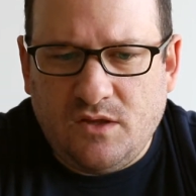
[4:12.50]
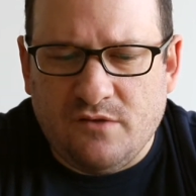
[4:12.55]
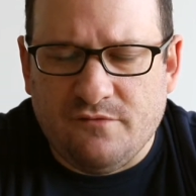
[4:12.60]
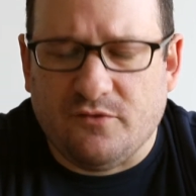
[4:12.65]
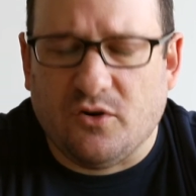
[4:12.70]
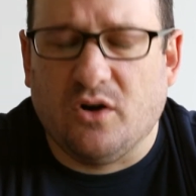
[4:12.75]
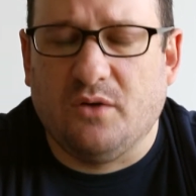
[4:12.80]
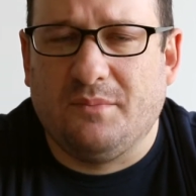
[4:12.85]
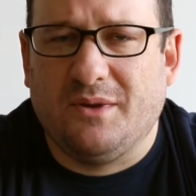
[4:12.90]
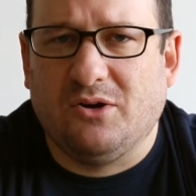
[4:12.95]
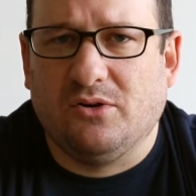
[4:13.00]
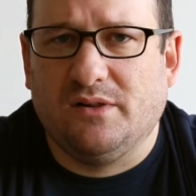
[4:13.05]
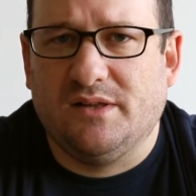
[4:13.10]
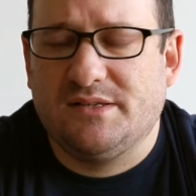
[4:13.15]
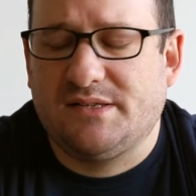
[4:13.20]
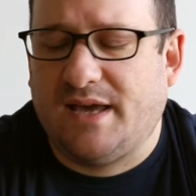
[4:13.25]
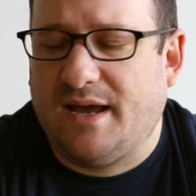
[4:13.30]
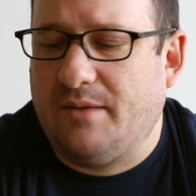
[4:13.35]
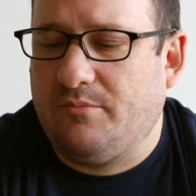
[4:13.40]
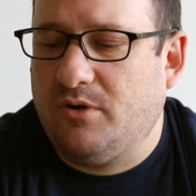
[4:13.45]
for a
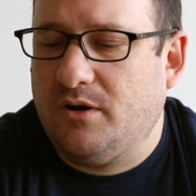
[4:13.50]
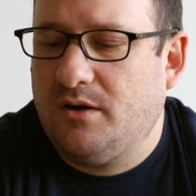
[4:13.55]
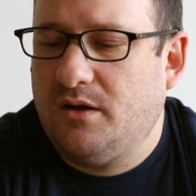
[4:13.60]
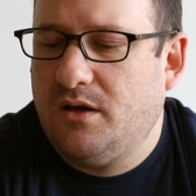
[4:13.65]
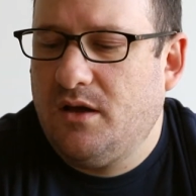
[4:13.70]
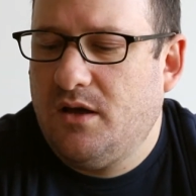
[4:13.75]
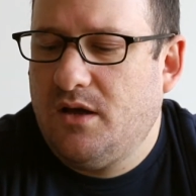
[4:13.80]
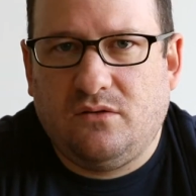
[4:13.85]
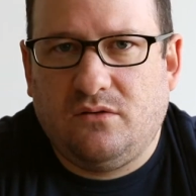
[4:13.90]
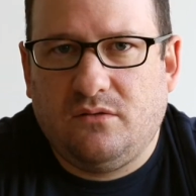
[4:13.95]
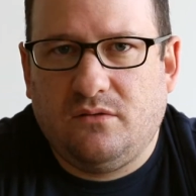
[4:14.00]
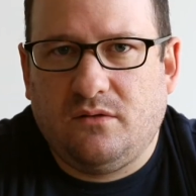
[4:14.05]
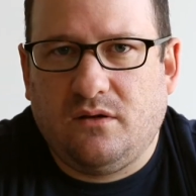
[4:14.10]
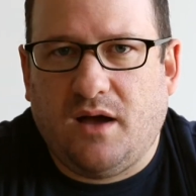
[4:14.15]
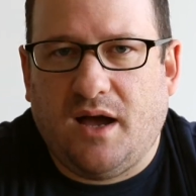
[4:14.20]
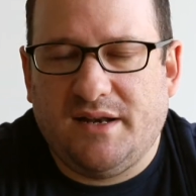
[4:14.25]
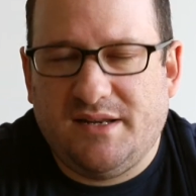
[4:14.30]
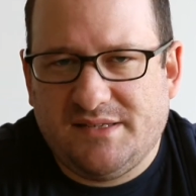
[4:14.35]
mirrorless camera. I